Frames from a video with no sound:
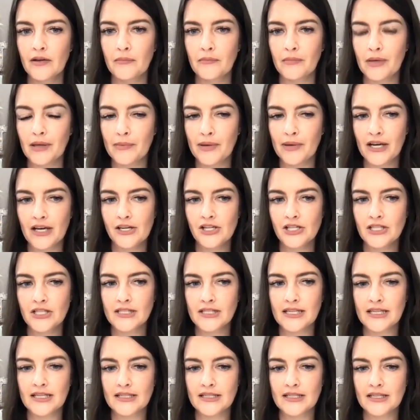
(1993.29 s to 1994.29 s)
Maybe I just
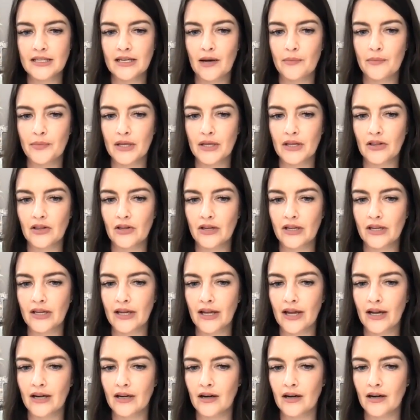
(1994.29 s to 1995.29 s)
need to not be looking
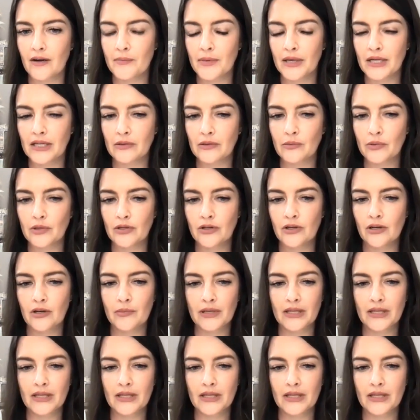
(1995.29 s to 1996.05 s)
at it on my computer,